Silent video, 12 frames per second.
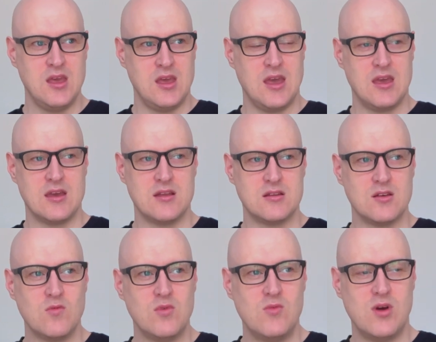And
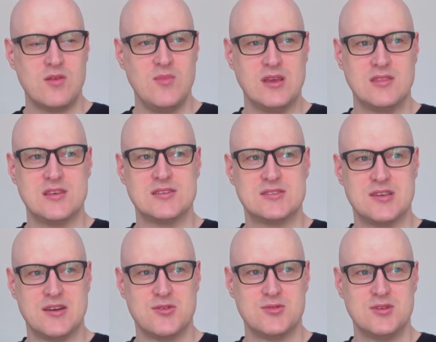we want to make this
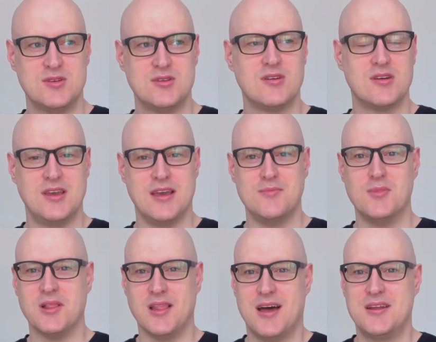sound, again,
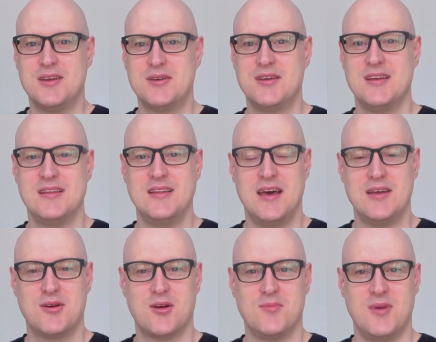melodic, not
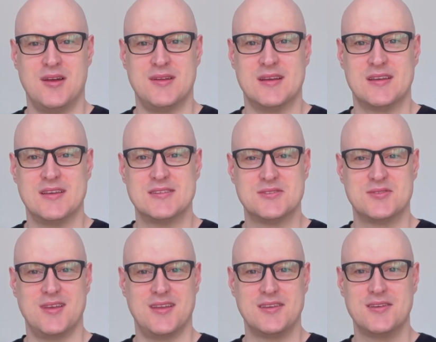harmonic. It's
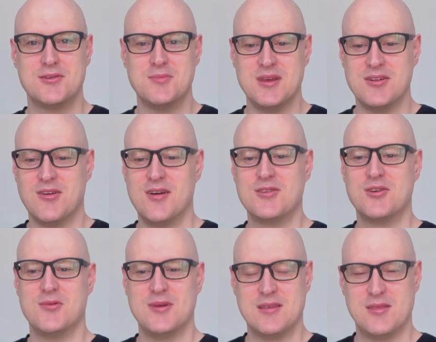going to be an
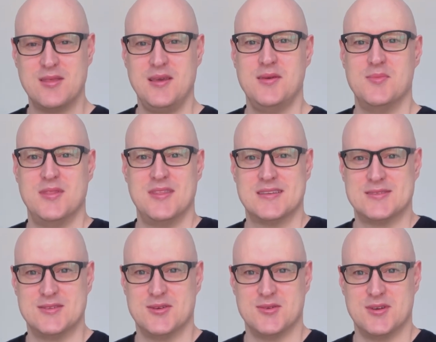ongoing theme in this
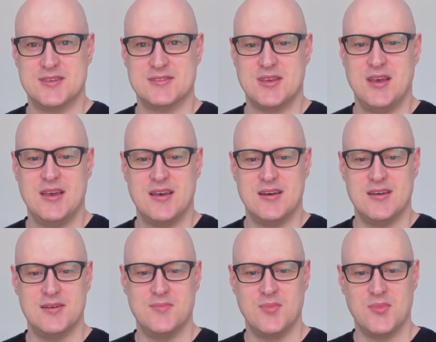series,
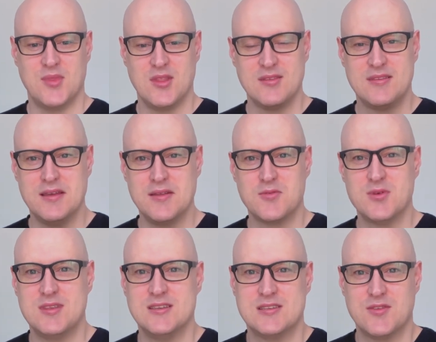dealing with
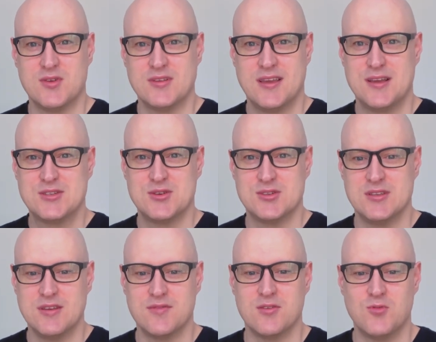these different textures in
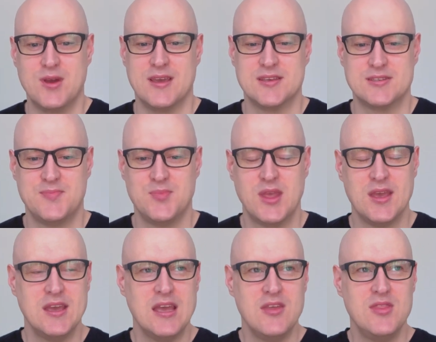different ways.
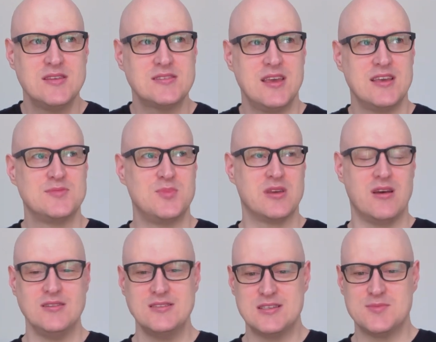In this case,
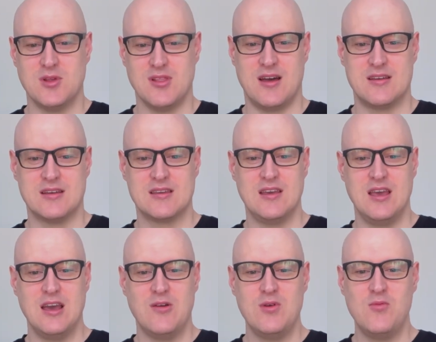because it's melodic,
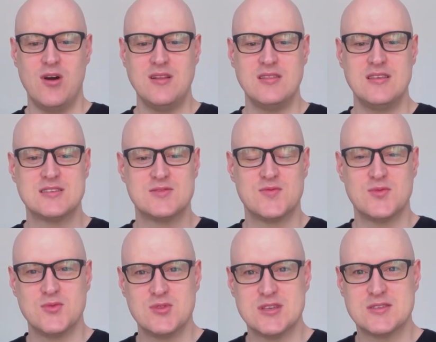we want this
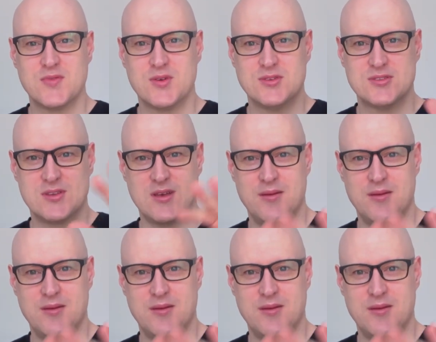first